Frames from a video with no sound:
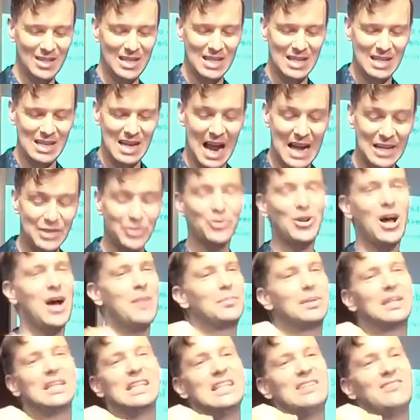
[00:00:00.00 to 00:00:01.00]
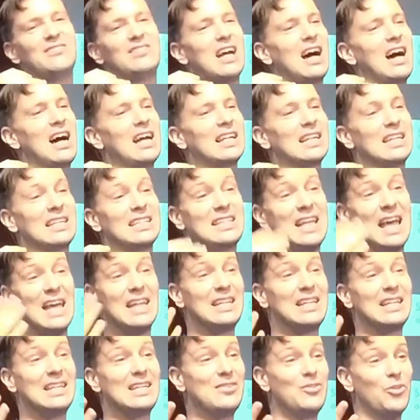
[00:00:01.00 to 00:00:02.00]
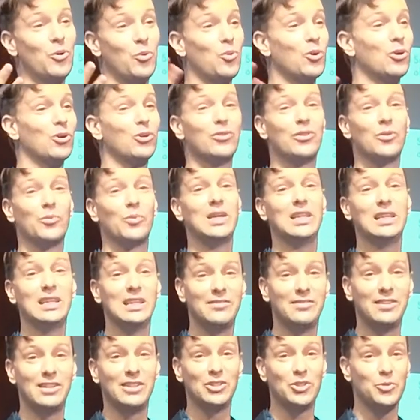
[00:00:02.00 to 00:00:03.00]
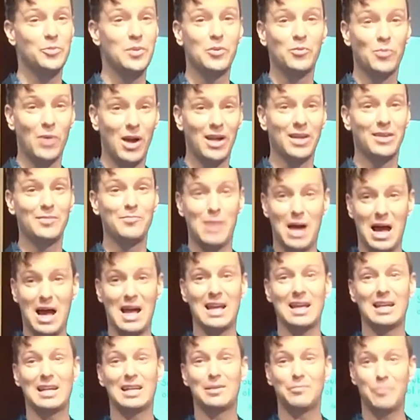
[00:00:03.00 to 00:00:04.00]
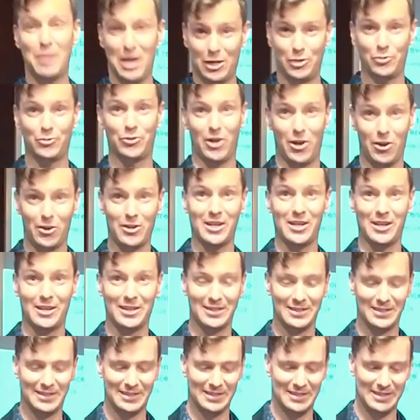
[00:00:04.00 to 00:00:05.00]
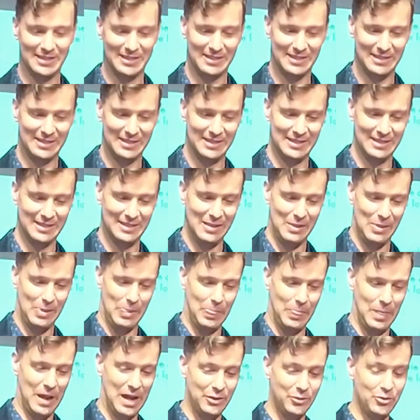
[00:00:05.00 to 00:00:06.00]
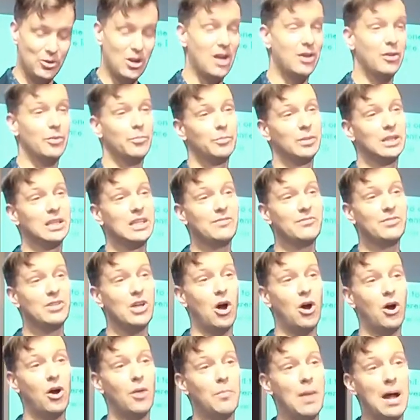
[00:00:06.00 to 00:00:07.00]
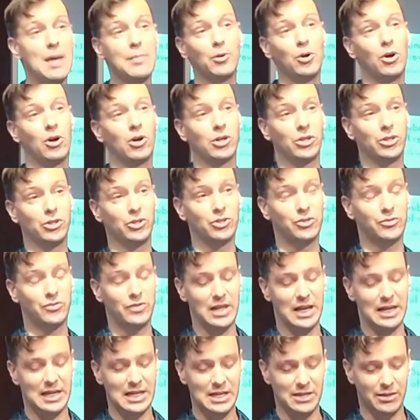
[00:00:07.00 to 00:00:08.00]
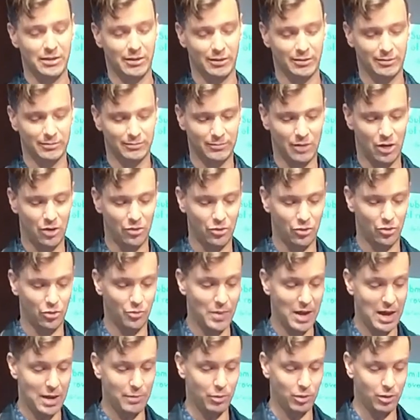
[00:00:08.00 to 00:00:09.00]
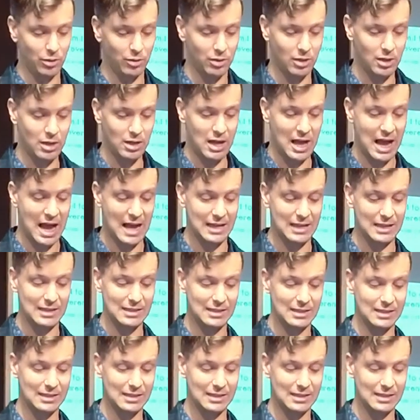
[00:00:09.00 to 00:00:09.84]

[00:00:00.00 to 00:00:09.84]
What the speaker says: I do not believe God intended the world that we live in to be run by patriarchy. I do not believe the Bible argues for that either, although the Bible has